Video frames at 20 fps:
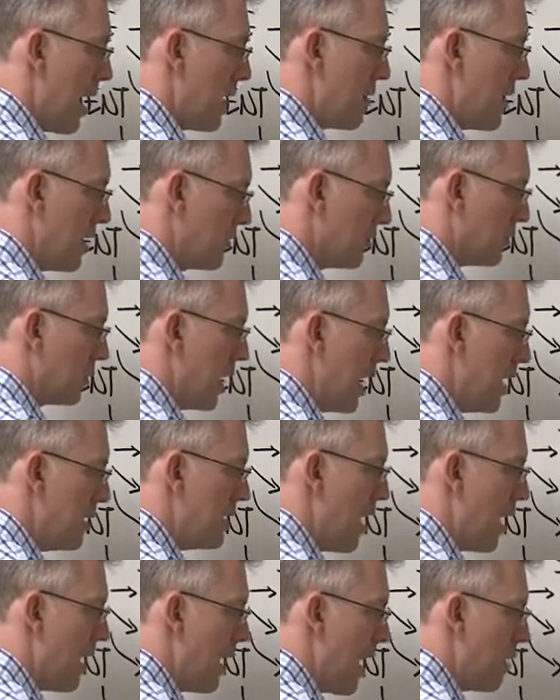and that's okay.
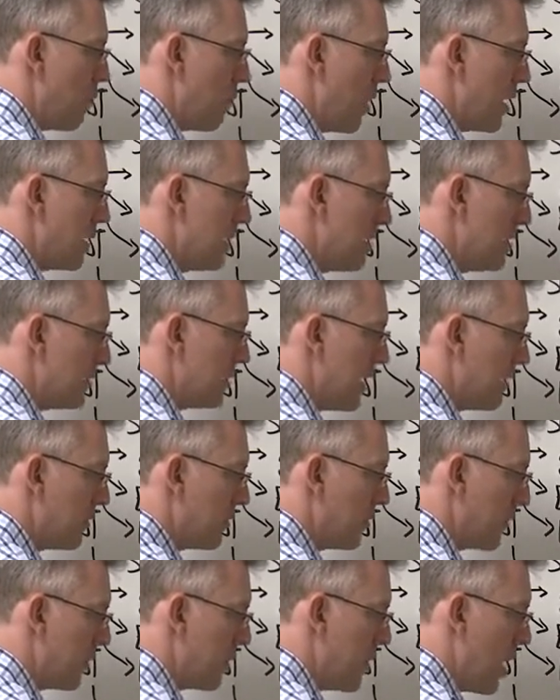MYD stands
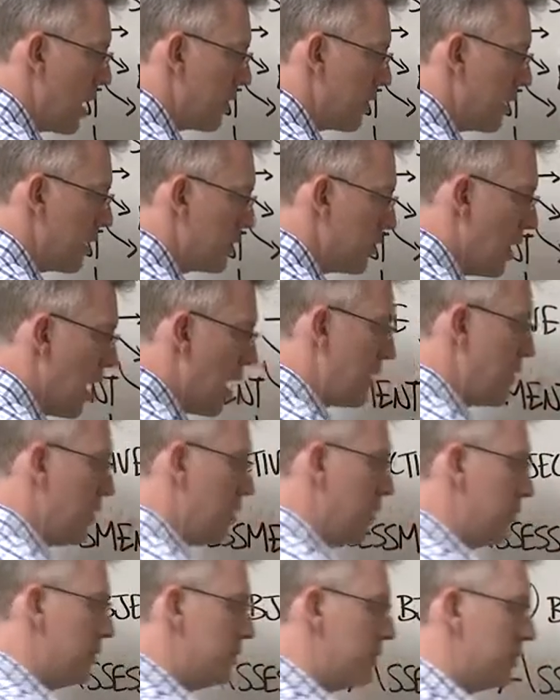for not yet
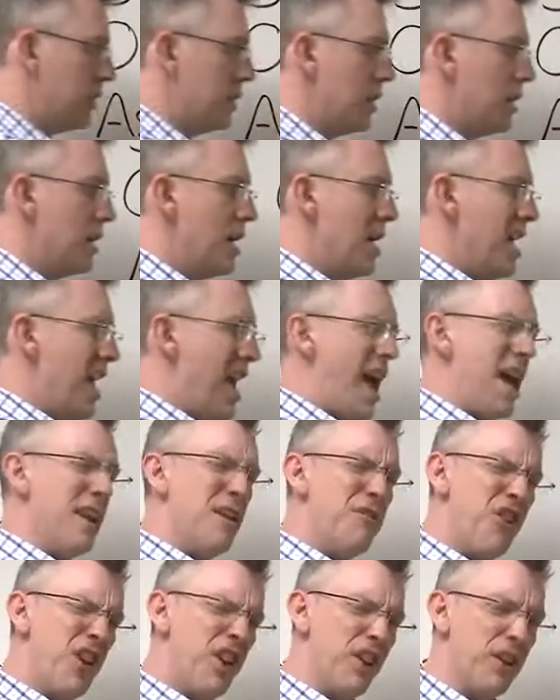diagnosed.
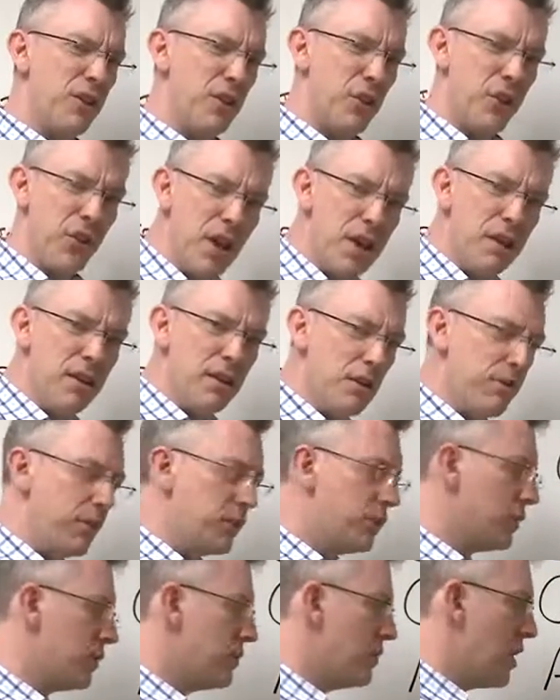And if you think of
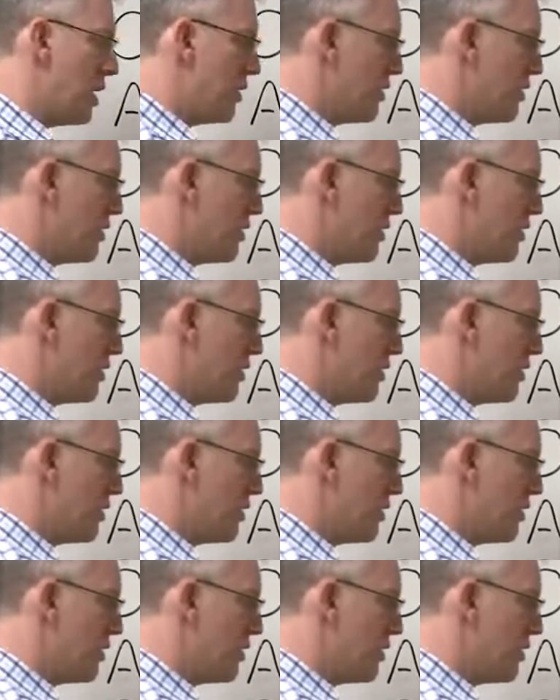a certain